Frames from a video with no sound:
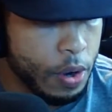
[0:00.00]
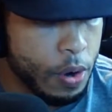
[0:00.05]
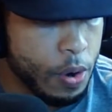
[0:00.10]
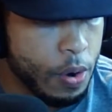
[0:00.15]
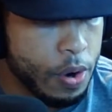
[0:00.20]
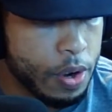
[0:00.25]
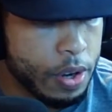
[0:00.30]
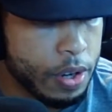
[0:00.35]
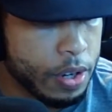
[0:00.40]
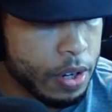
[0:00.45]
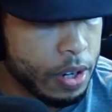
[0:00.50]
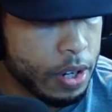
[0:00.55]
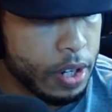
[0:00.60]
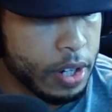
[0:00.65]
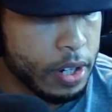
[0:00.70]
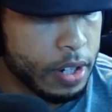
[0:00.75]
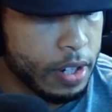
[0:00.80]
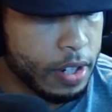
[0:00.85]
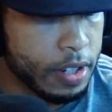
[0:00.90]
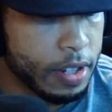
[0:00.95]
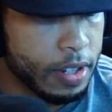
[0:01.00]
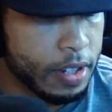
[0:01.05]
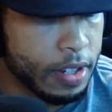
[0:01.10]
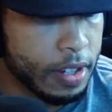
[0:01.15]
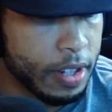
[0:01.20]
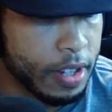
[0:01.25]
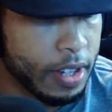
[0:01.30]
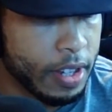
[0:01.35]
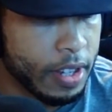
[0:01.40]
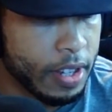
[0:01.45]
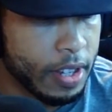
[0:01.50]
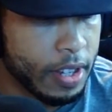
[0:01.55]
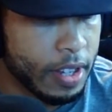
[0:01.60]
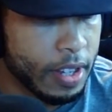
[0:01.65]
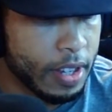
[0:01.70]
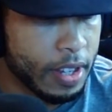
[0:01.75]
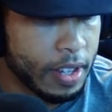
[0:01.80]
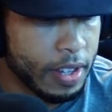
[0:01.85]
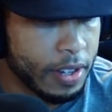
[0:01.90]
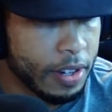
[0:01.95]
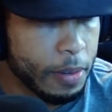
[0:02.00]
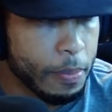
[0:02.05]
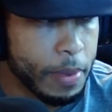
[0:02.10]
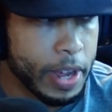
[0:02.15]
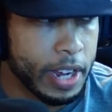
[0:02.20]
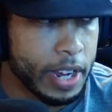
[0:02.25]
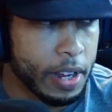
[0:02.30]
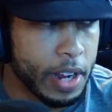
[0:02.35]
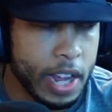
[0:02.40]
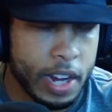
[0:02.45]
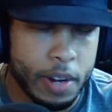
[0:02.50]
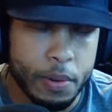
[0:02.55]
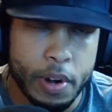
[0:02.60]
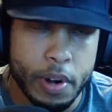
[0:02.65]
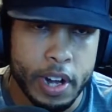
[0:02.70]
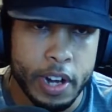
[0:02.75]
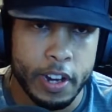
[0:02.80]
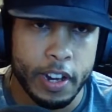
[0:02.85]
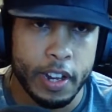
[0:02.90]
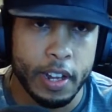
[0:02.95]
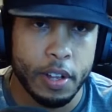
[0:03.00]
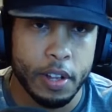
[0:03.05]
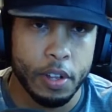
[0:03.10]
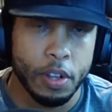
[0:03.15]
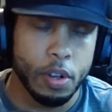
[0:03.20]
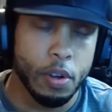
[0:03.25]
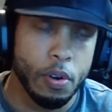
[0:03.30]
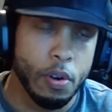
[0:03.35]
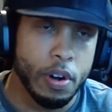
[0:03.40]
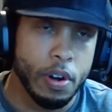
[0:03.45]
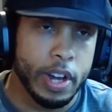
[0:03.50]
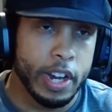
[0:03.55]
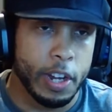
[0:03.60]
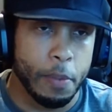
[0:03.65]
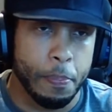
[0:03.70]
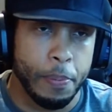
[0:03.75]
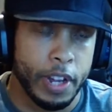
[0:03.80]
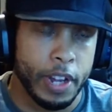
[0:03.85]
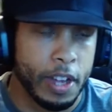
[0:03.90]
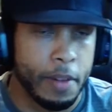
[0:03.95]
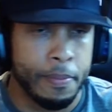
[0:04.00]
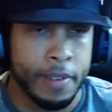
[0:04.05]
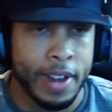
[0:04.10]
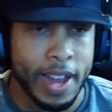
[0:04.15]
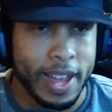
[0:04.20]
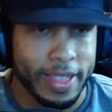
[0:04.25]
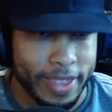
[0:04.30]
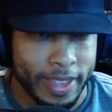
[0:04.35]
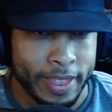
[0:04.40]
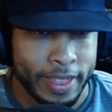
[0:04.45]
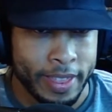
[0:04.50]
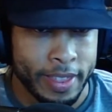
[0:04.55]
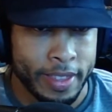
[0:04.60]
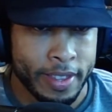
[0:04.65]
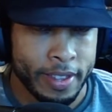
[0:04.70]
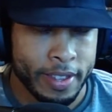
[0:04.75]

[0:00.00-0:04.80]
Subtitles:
Or you can make it or he can pick up nothing.